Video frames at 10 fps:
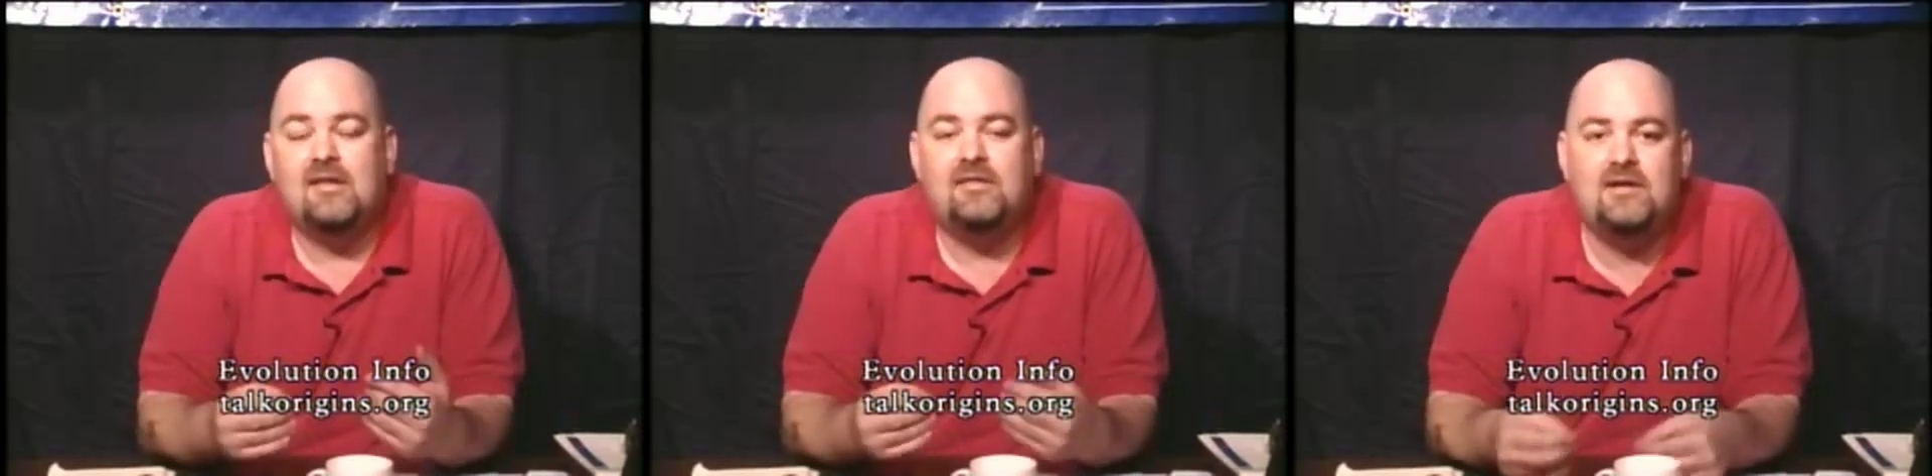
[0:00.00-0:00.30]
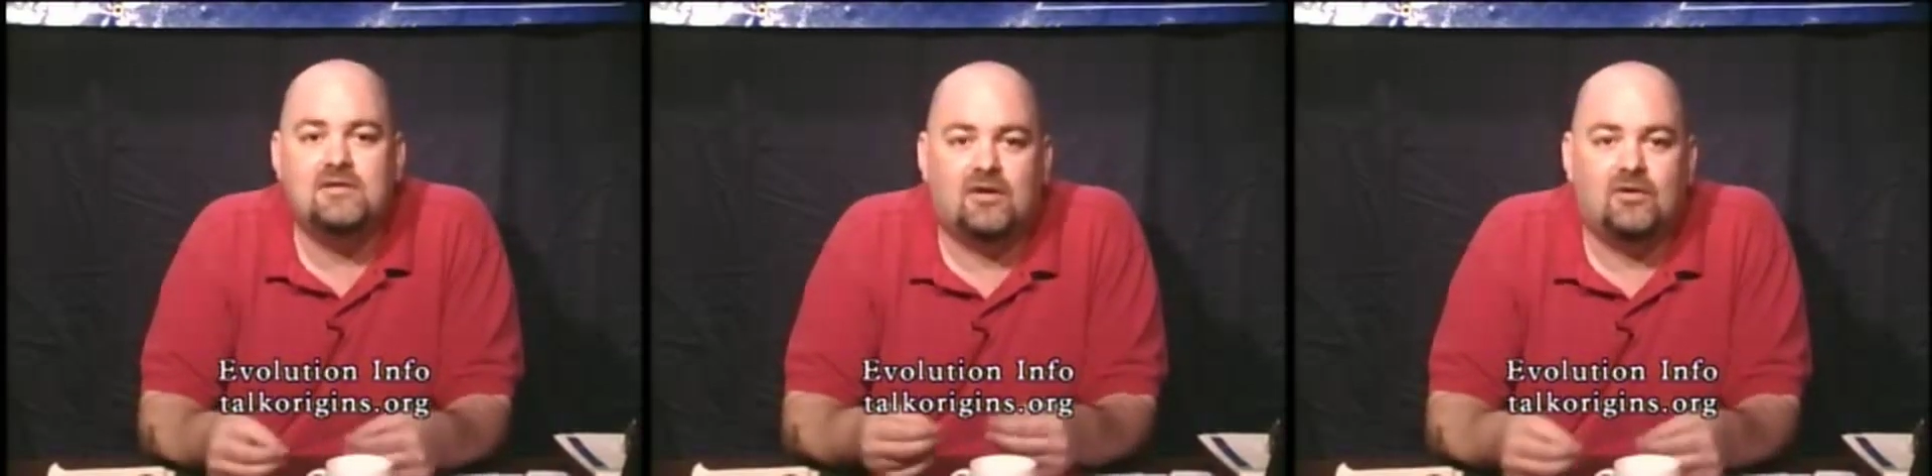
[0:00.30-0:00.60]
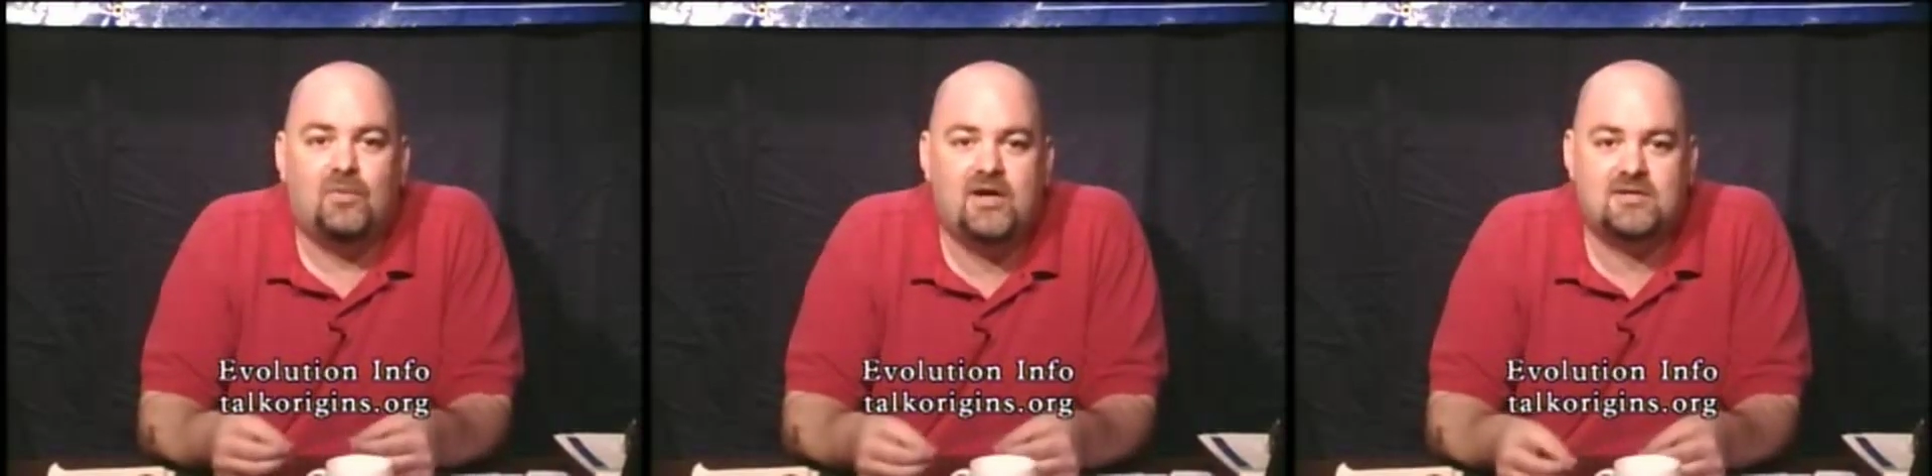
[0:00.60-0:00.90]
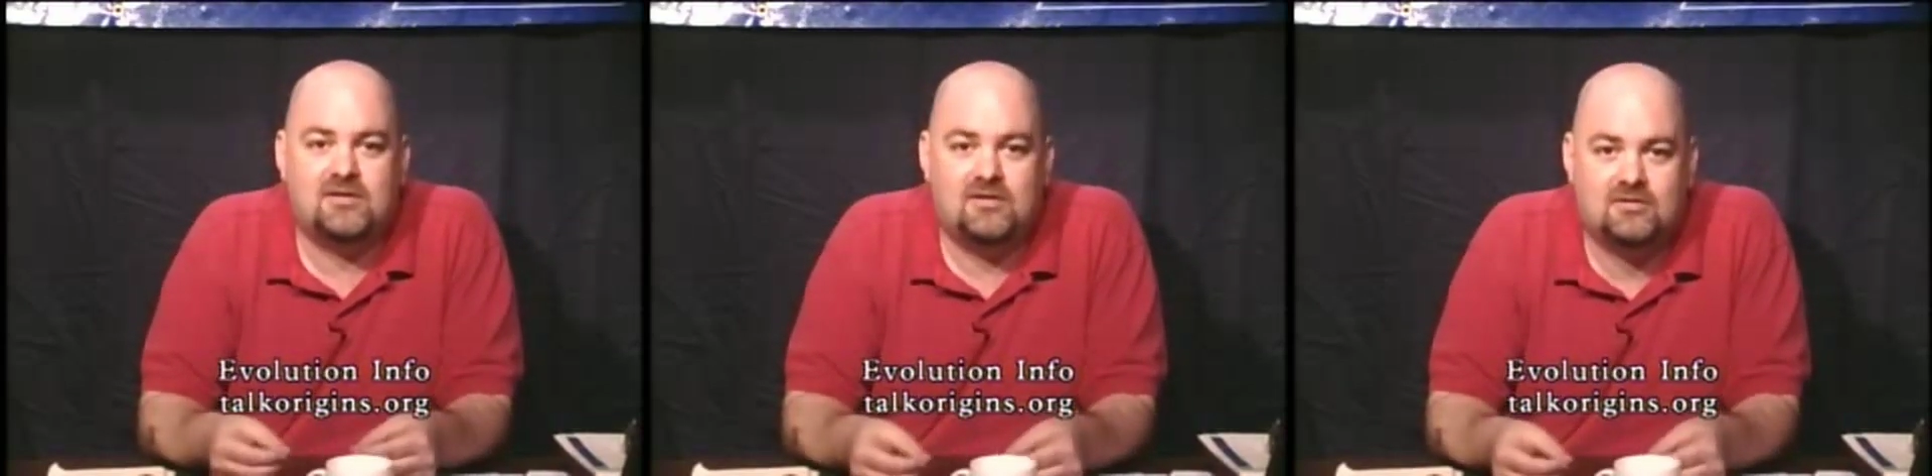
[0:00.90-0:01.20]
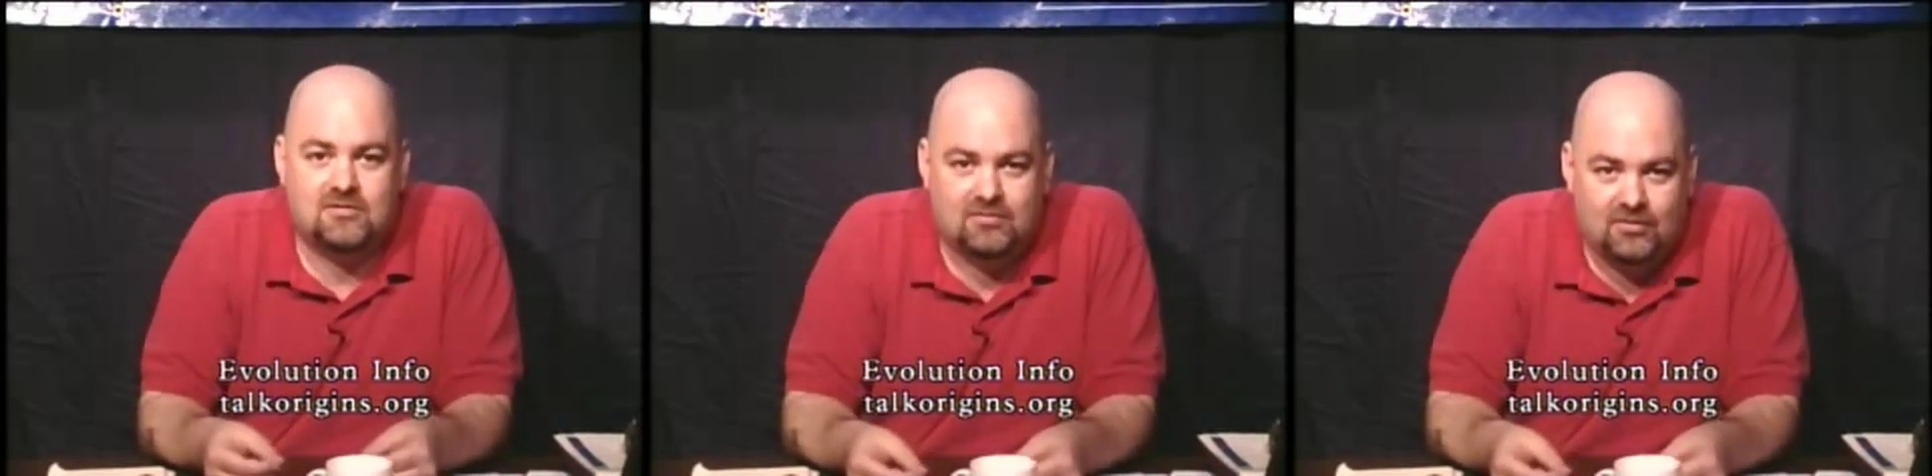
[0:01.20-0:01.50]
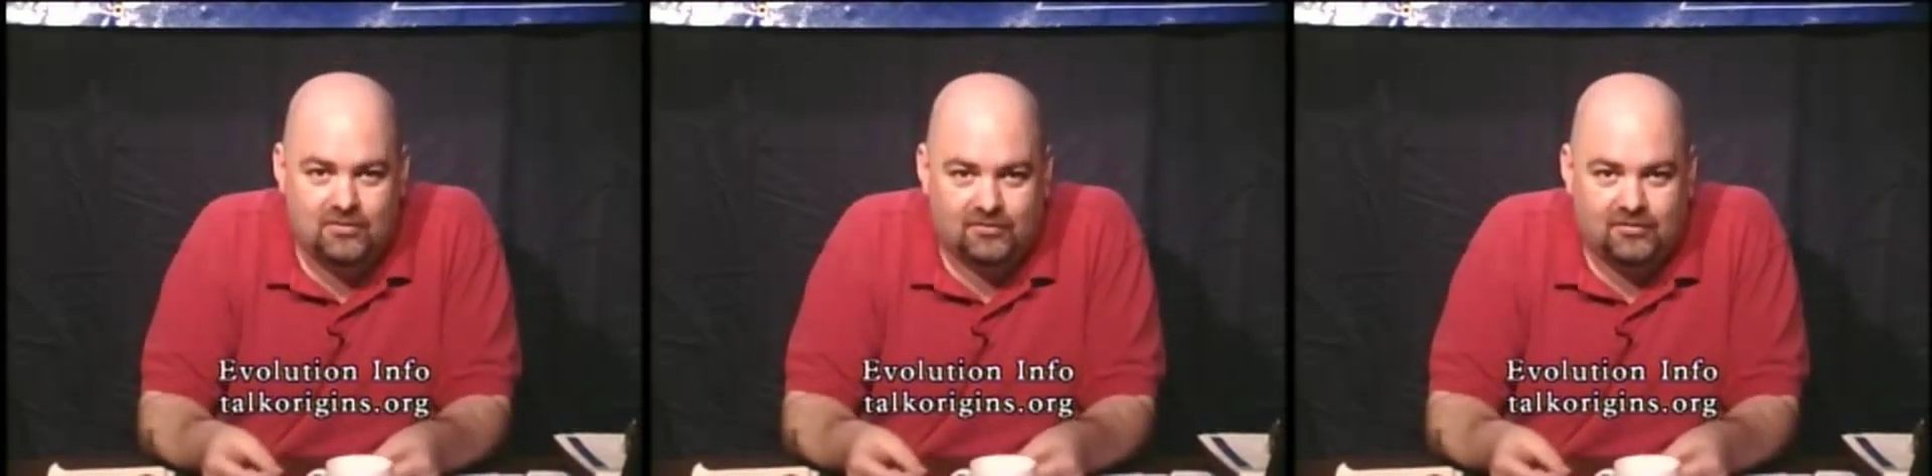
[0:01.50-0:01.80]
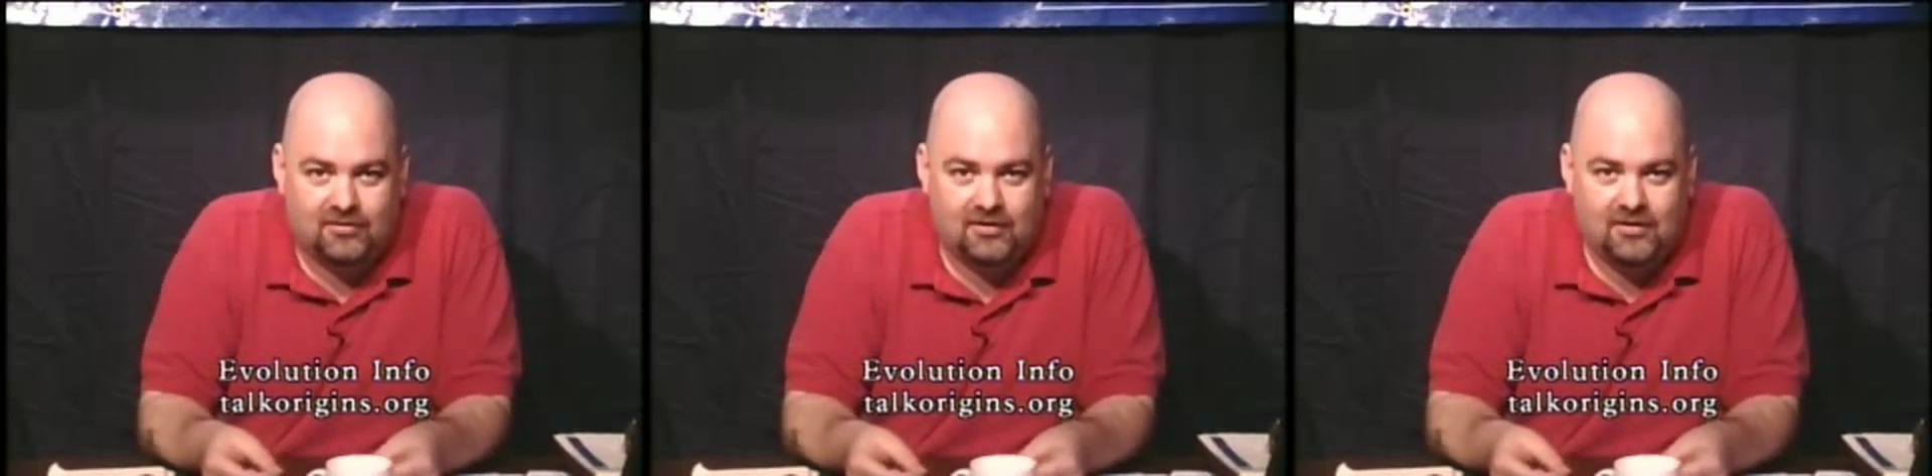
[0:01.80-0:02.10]
These aren't ways to the
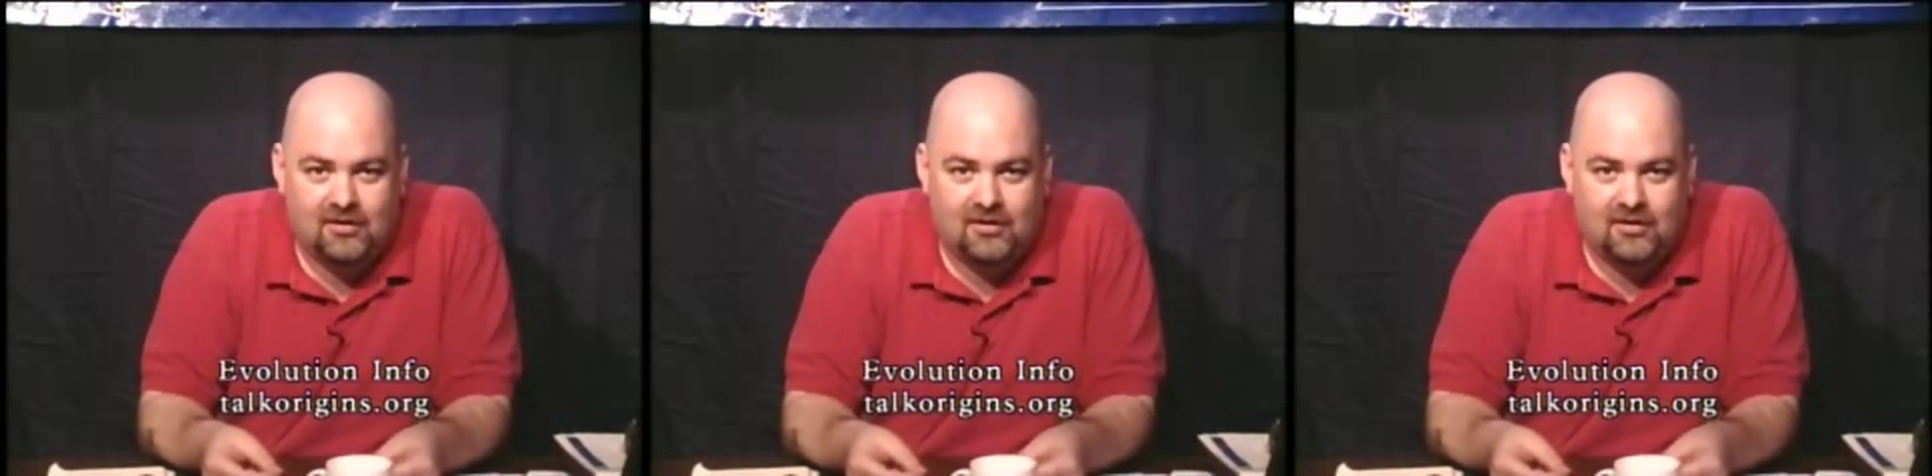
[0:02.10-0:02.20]
truth.